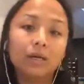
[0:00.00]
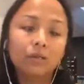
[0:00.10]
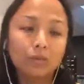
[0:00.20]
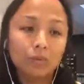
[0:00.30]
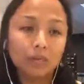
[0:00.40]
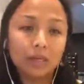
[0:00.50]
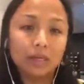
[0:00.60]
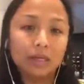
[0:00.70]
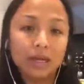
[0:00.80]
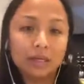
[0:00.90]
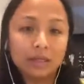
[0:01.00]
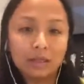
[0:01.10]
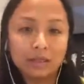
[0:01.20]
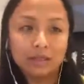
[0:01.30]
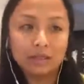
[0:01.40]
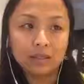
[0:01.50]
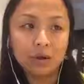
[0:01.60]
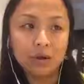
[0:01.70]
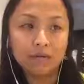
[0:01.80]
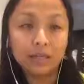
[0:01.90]
Remove the thing that you think is
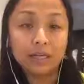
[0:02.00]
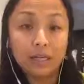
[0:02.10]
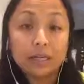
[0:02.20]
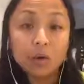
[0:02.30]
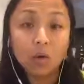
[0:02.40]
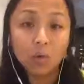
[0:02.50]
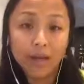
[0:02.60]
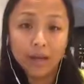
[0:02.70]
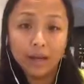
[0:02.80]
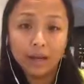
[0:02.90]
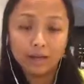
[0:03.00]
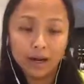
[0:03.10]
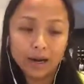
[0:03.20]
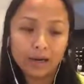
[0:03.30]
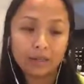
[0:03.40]
often in your way, right?